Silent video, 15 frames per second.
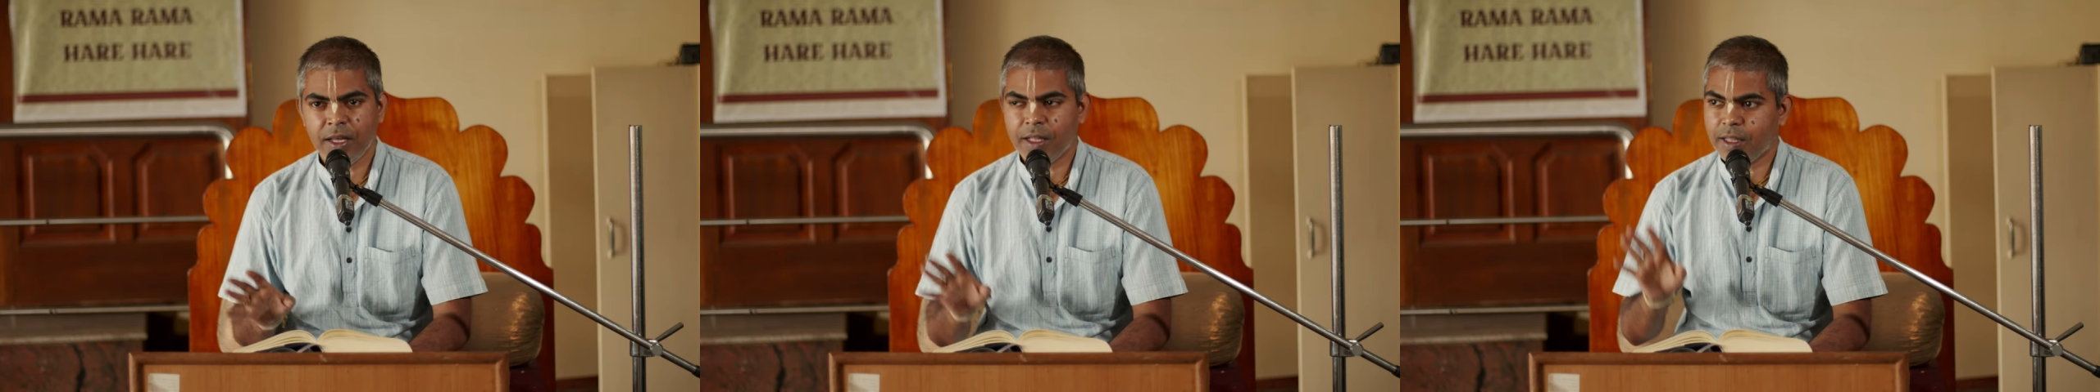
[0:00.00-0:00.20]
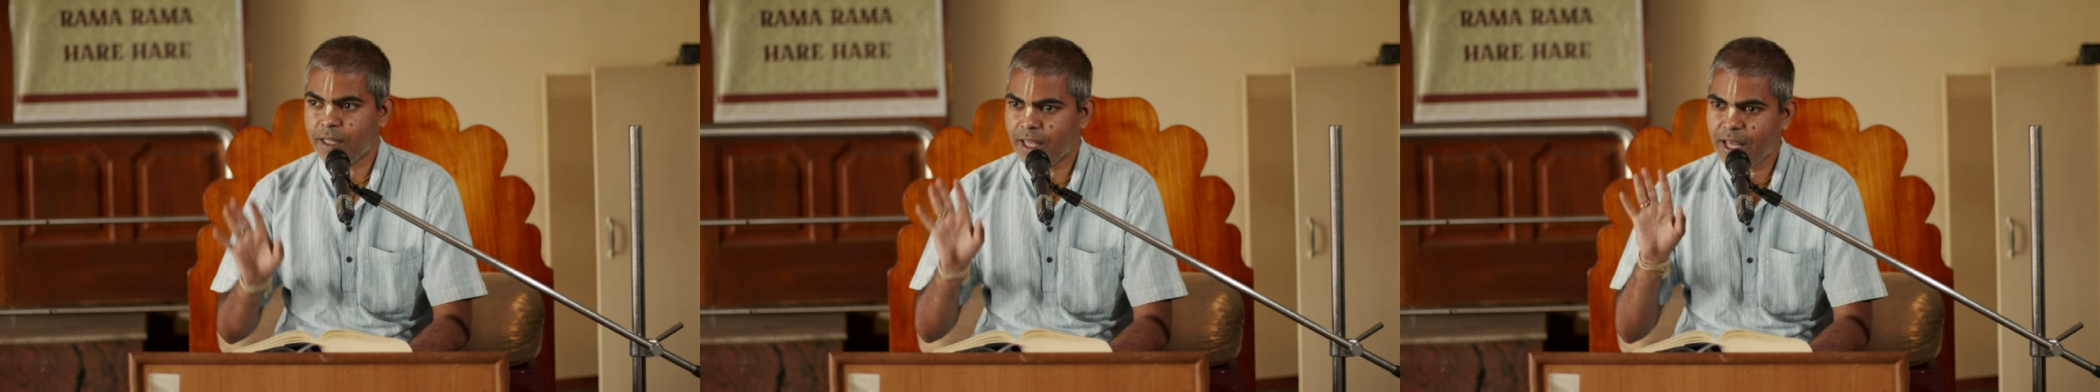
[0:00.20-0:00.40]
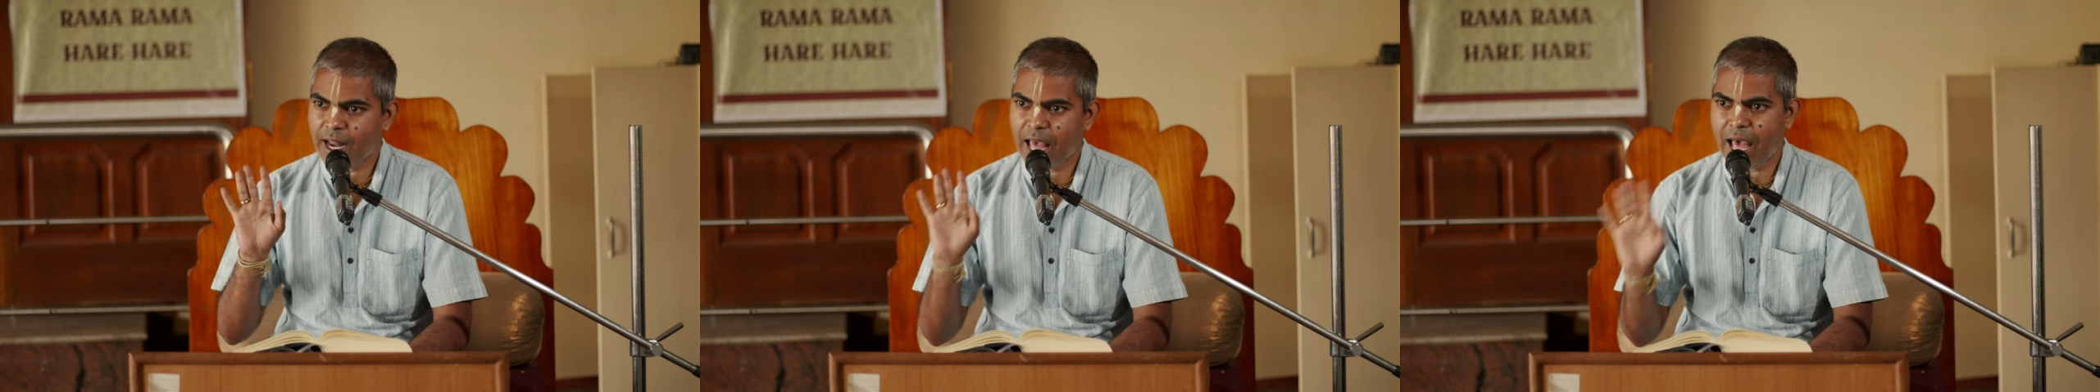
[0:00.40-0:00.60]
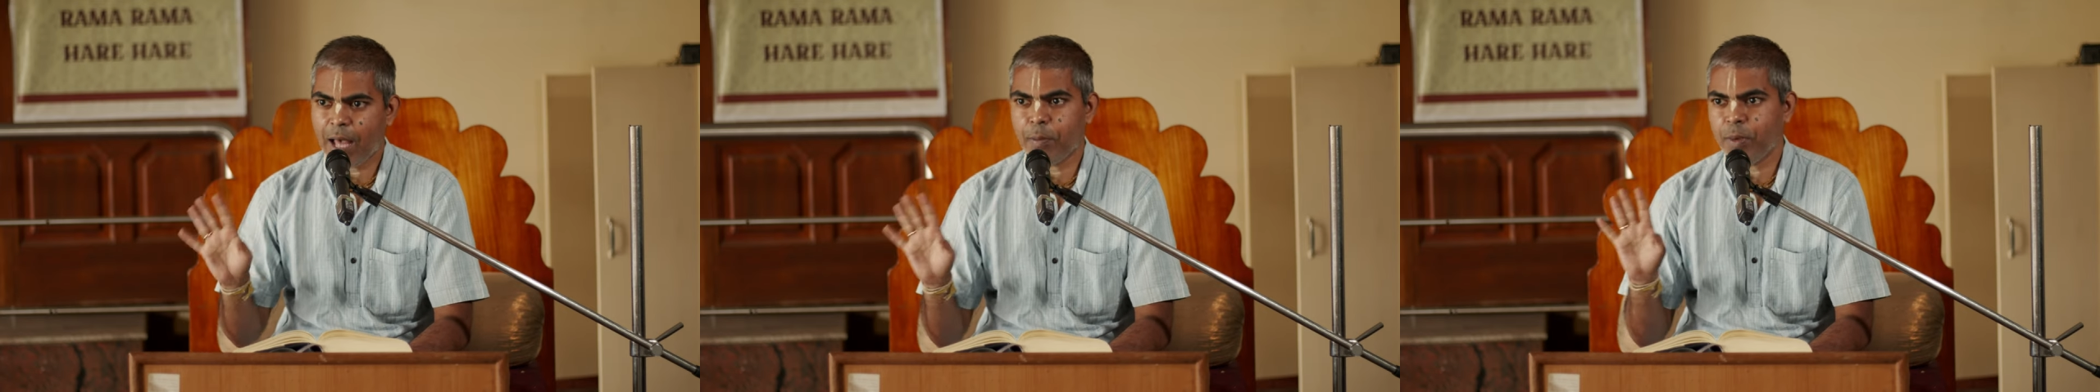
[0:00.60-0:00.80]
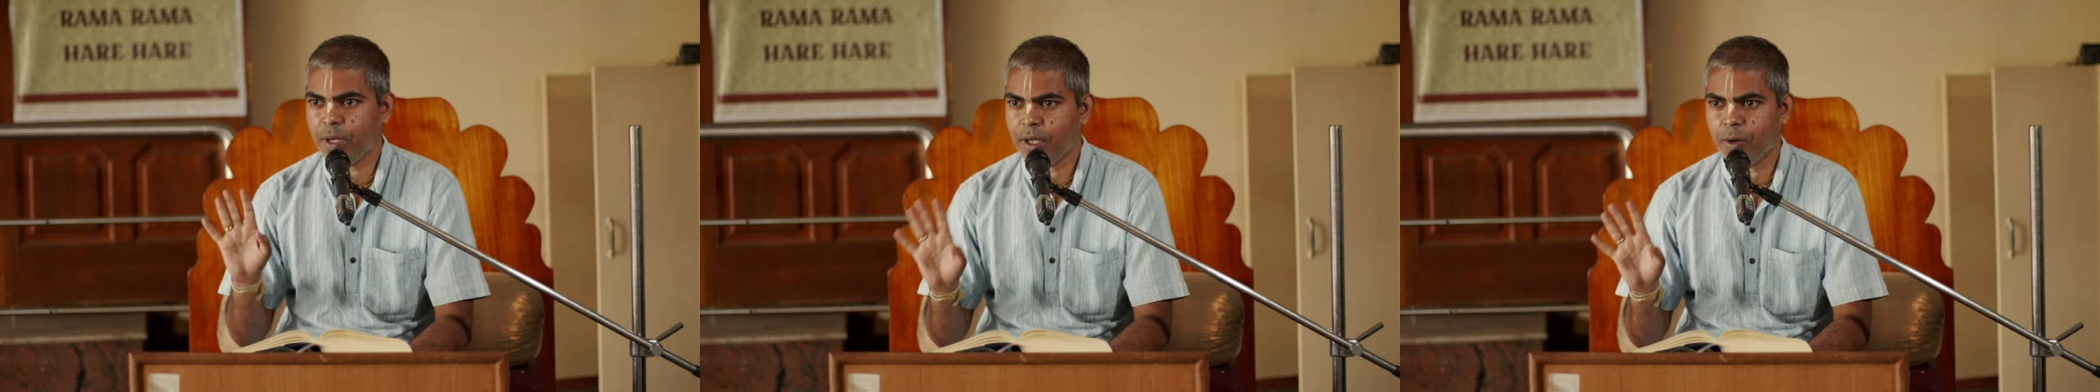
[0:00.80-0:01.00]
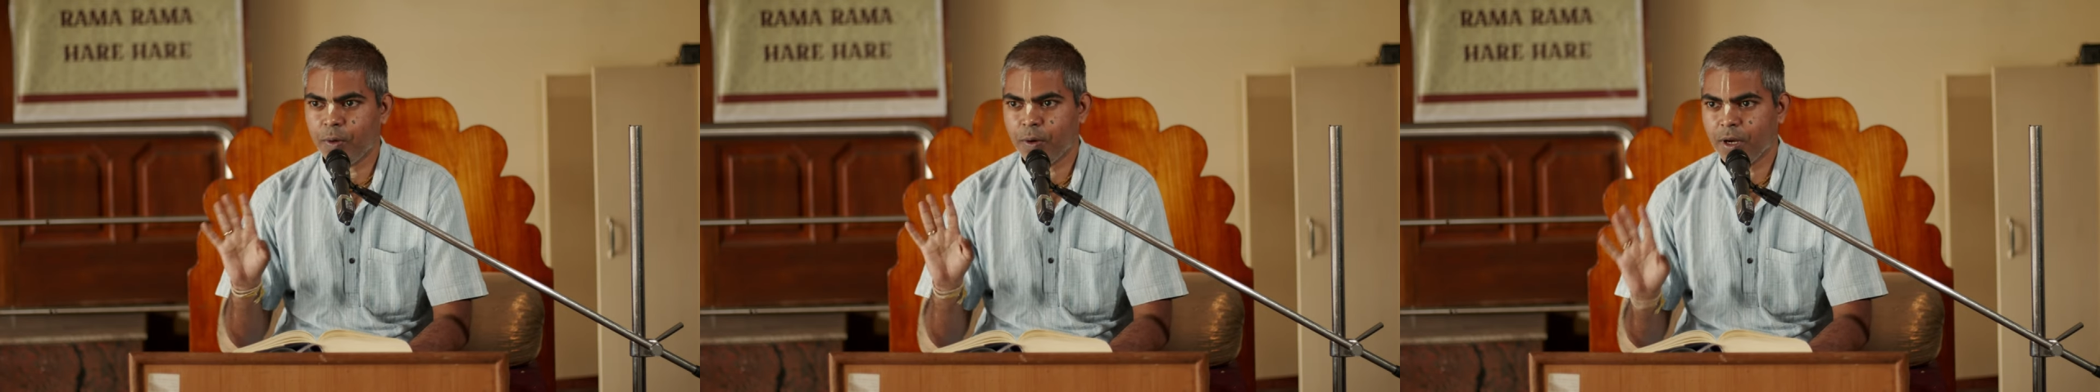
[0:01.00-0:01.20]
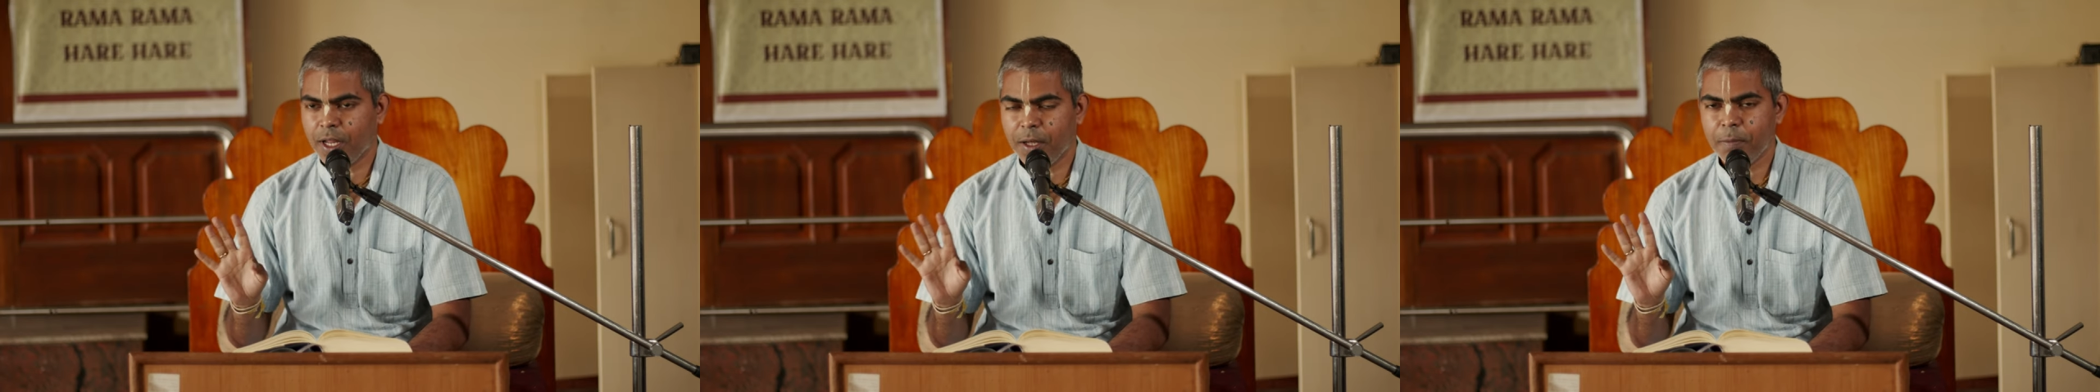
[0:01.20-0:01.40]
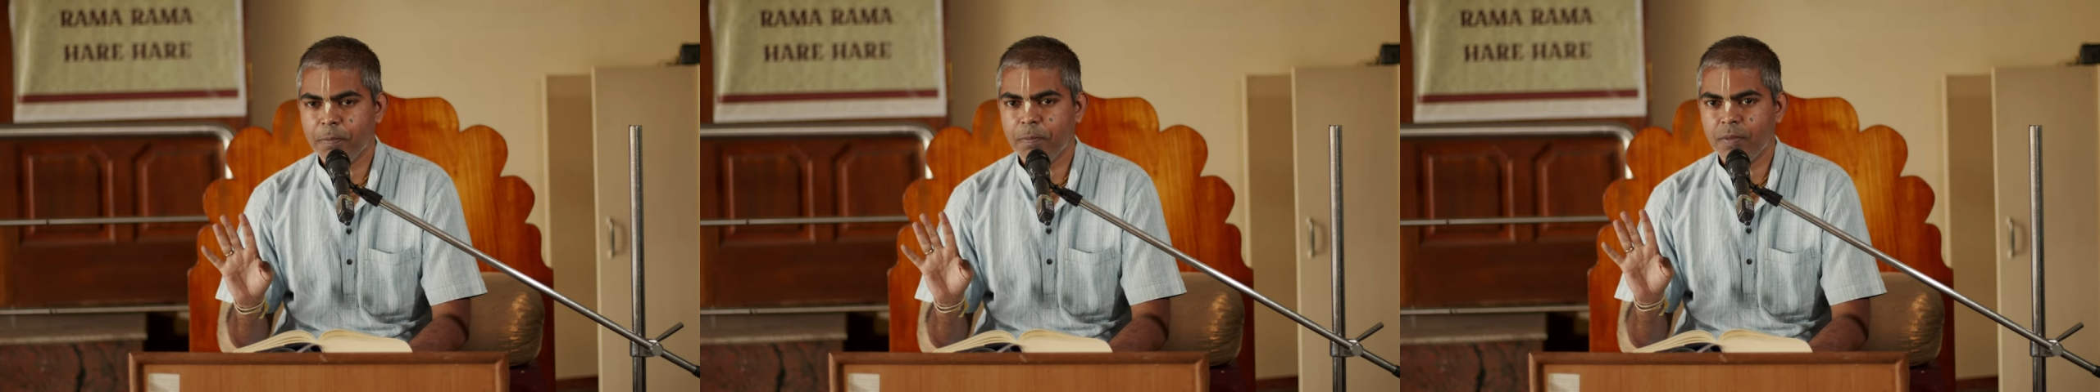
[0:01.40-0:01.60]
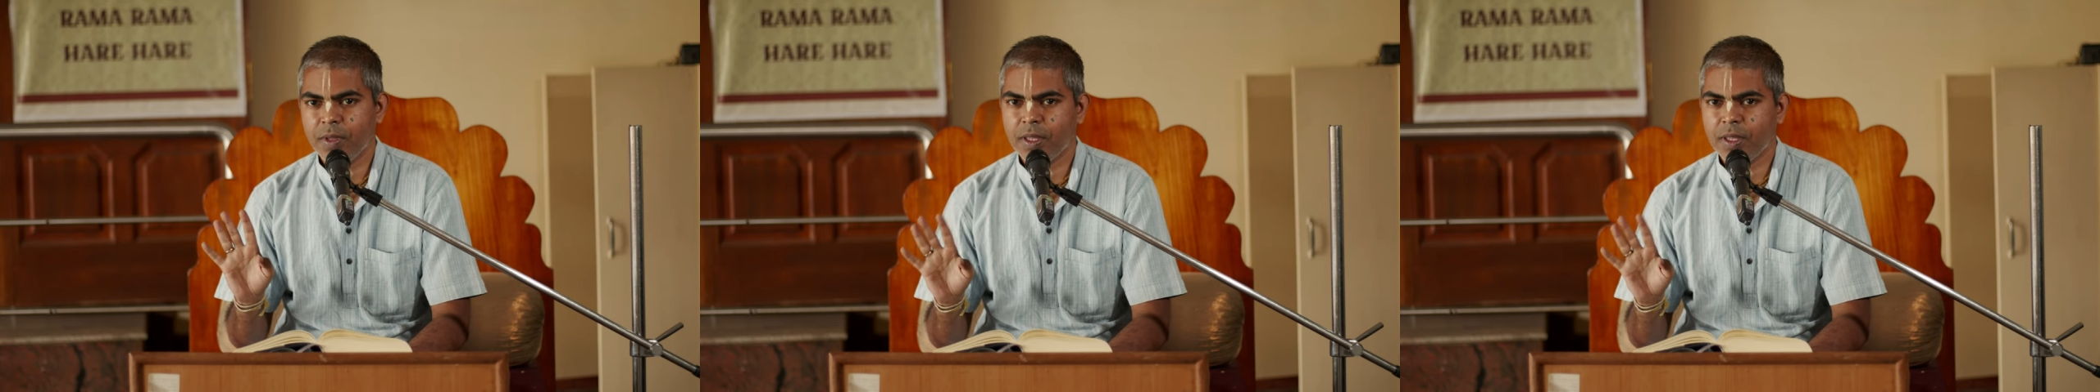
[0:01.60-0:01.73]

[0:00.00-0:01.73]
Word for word: They are happy only,